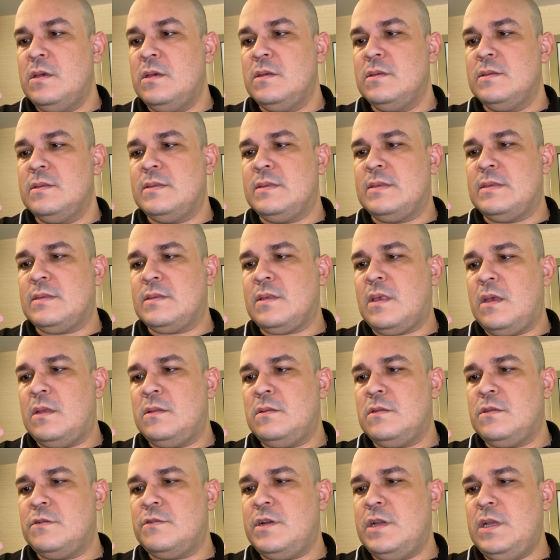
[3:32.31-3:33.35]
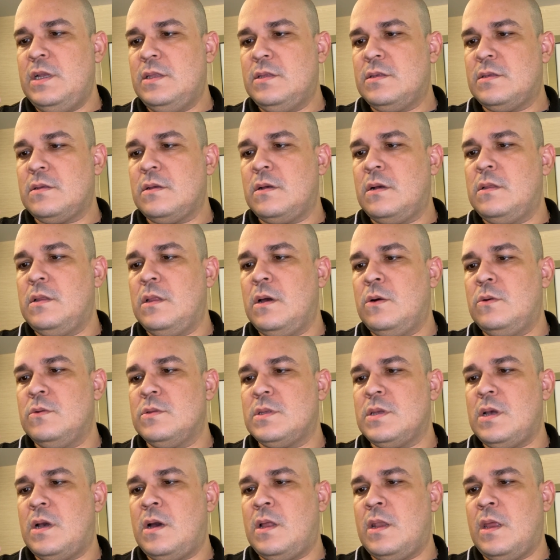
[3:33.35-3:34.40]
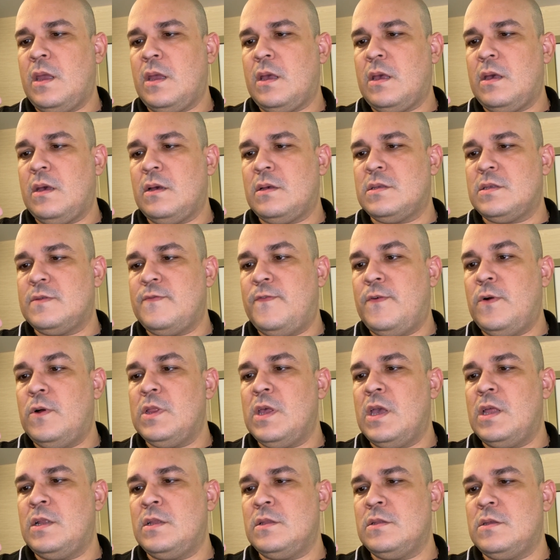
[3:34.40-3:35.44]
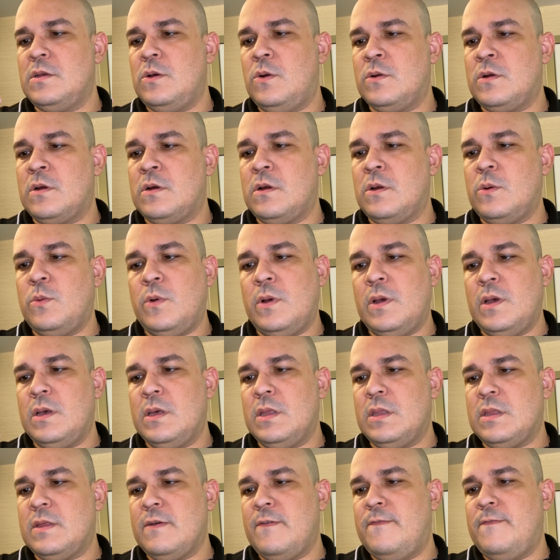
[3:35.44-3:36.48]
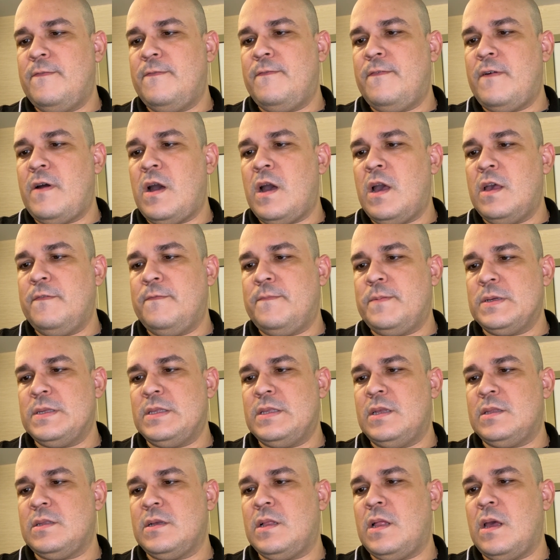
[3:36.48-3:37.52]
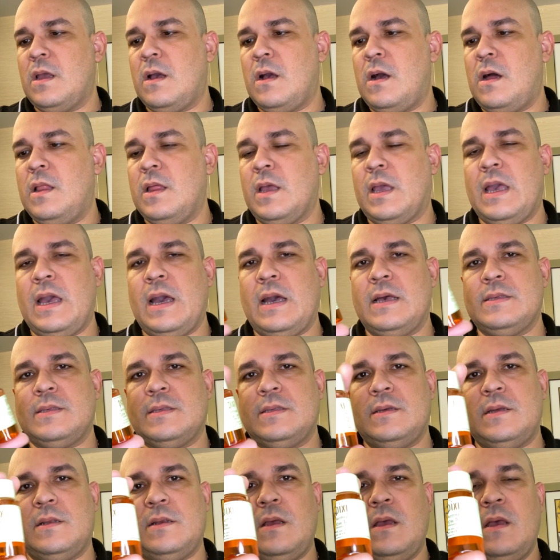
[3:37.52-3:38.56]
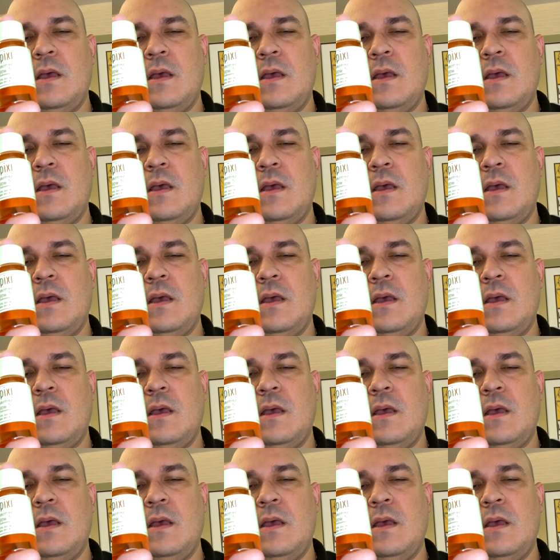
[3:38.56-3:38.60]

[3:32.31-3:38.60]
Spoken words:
Skin Treats Glow Tonic Exfoliating Toner with 5% glycolic acid,